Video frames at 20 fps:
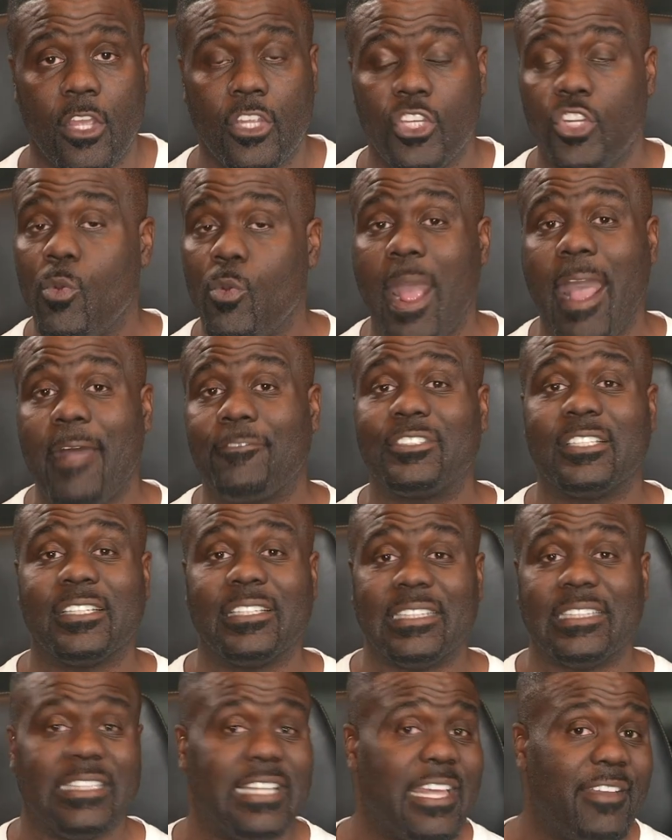You have to
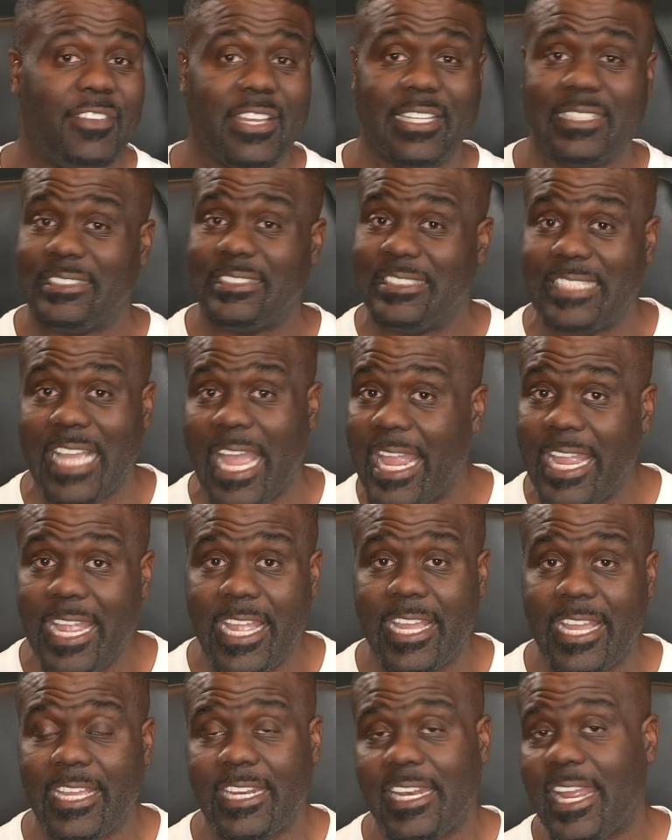live it
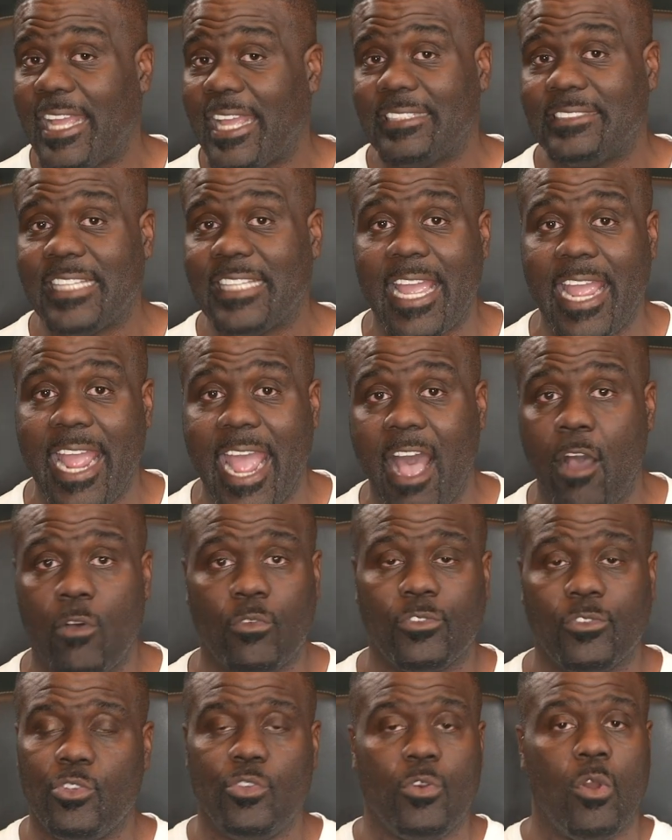day in and day out.
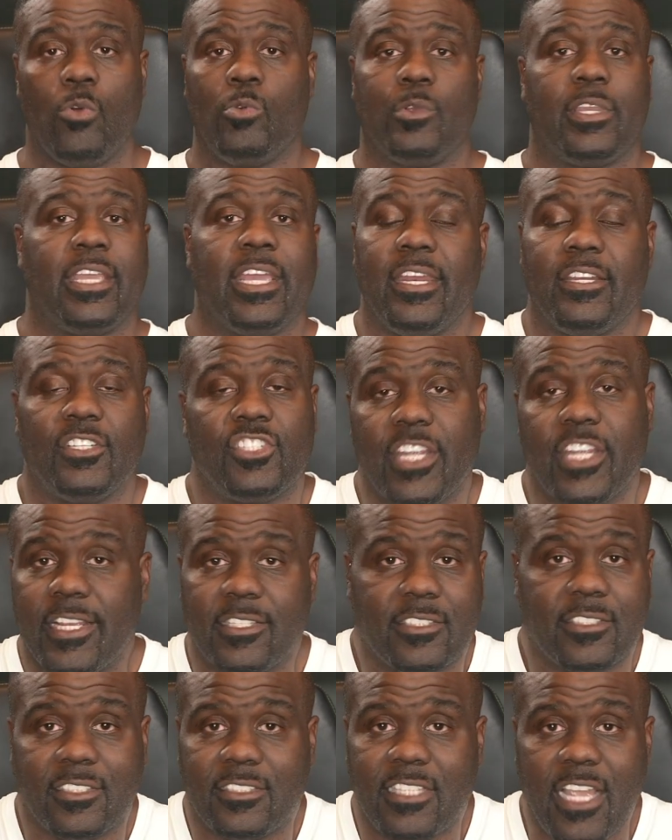You don't get a chance
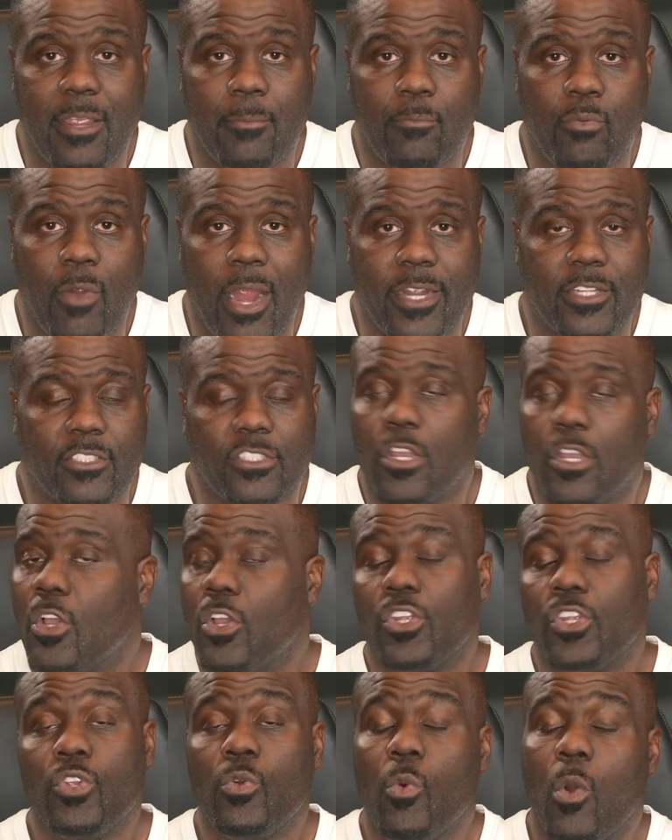to take breaks.
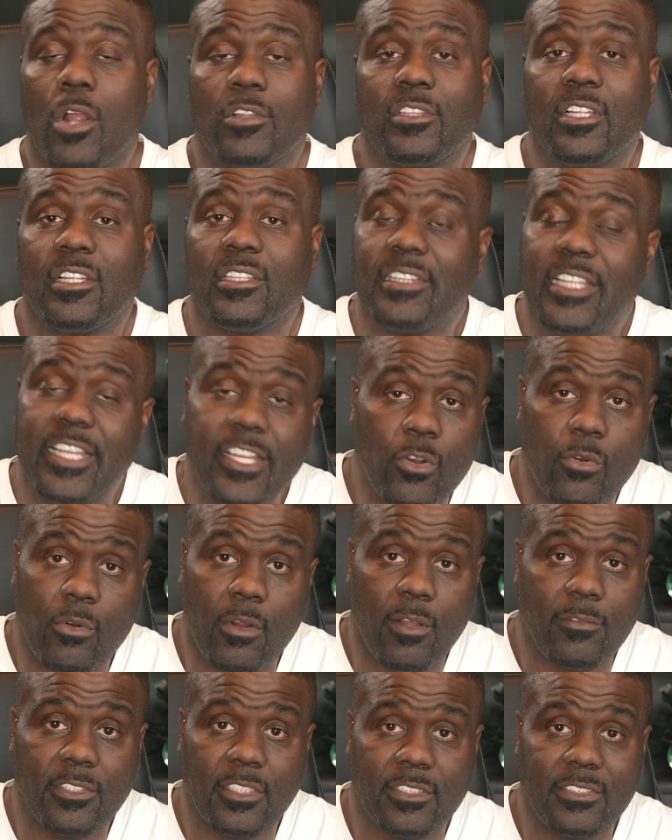You are the leader
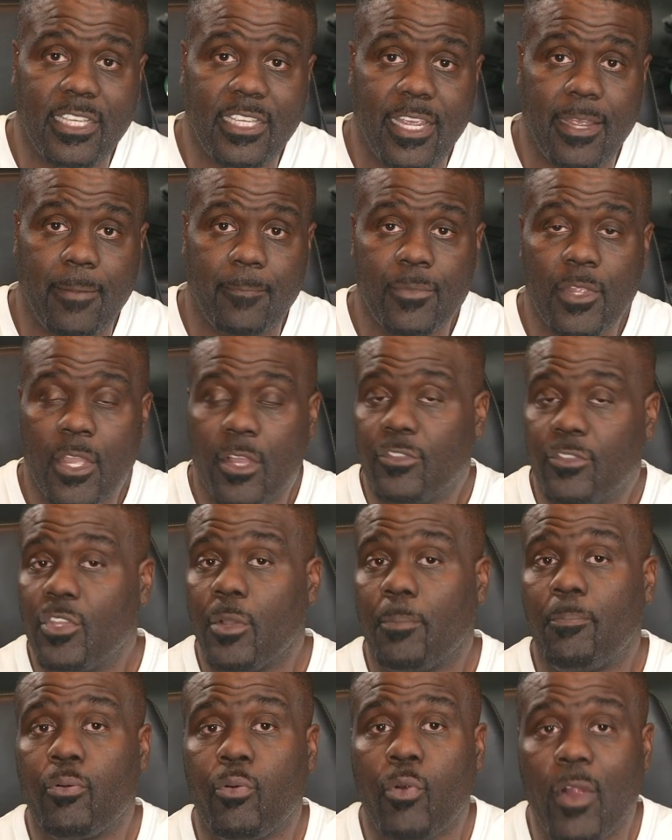of the team. The
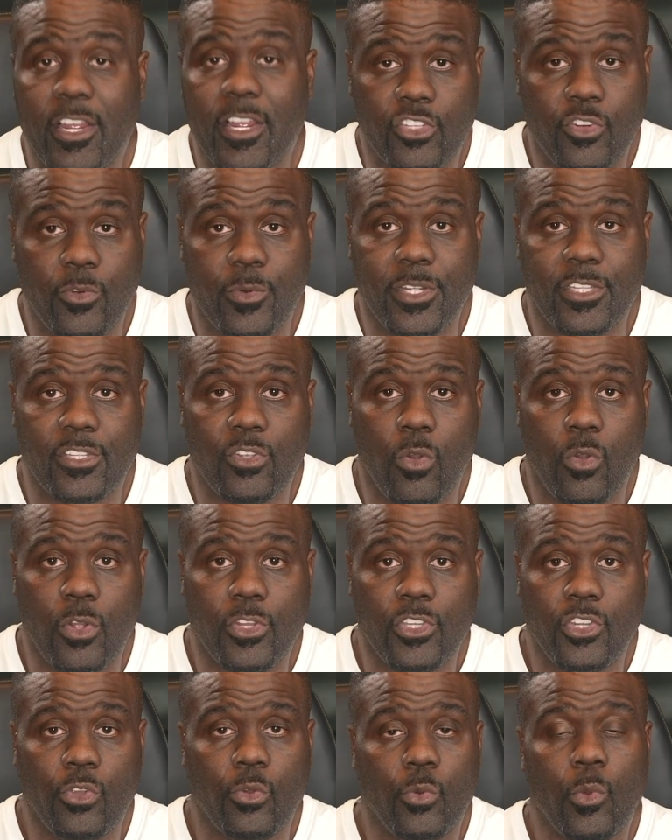pressure is on
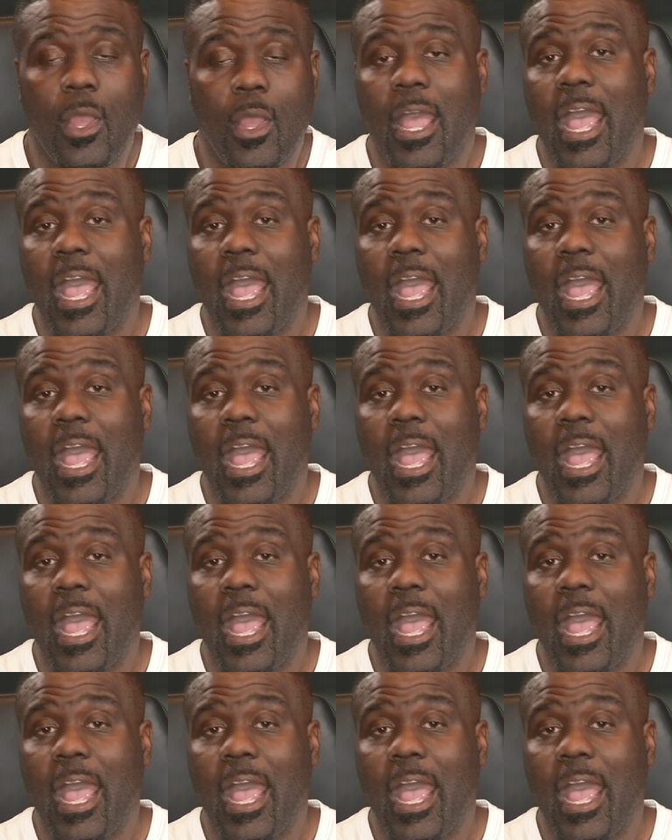you.